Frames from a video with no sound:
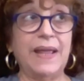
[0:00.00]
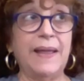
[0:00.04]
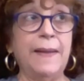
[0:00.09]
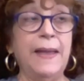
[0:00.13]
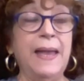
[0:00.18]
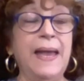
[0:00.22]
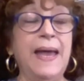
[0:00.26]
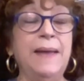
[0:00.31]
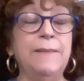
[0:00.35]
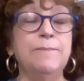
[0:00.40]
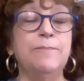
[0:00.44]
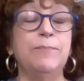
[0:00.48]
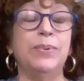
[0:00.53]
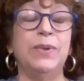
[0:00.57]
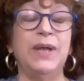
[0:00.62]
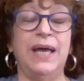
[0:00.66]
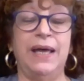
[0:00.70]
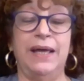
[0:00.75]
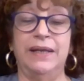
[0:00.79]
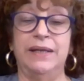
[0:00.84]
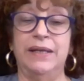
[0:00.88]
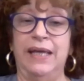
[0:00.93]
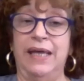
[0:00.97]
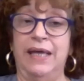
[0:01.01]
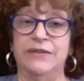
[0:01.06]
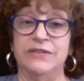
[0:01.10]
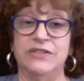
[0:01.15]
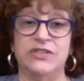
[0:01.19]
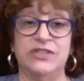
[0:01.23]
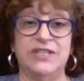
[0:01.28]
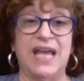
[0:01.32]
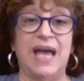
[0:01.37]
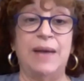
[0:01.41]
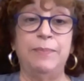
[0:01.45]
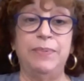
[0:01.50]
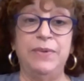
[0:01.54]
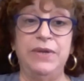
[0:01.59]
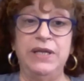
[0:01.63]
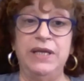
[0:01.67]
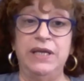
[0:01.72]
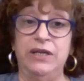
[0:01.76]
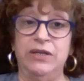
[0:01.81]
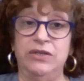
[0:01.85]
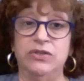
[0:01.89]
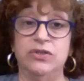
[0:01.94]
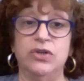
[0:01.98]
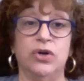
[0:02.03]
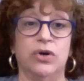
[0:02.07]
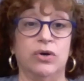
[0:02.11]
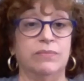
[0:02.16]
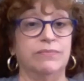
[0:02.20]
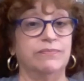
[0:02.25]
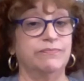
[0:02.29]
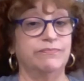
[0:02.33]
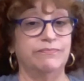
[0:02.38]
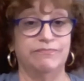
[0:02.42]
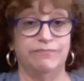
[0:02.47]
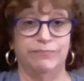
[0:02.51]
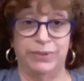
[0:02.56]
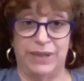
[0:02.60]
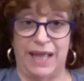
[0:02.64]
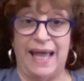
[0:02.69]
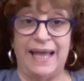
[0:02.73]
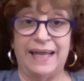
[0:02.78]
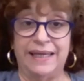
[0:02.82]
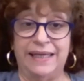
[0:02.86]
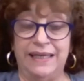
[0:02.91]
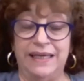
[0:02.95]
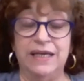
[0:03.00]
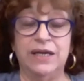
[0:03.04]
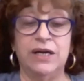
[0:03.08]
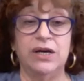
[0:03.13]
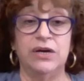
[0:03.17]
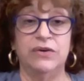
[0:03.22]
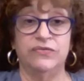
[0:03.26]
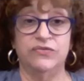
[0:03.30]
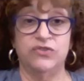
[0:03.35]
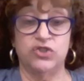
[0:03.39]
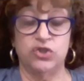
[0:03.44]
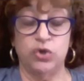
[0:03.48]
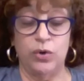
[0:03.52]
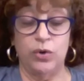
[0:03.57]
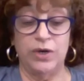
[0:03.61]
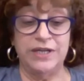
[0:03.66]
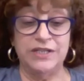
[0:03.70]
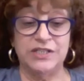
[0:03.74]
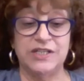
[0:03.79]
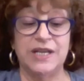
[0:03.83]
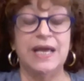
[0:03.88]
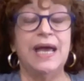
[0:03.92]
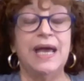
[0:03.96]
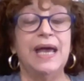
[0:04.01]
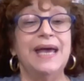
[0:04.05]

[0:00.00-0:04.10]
and stamp it in your black ink of choice.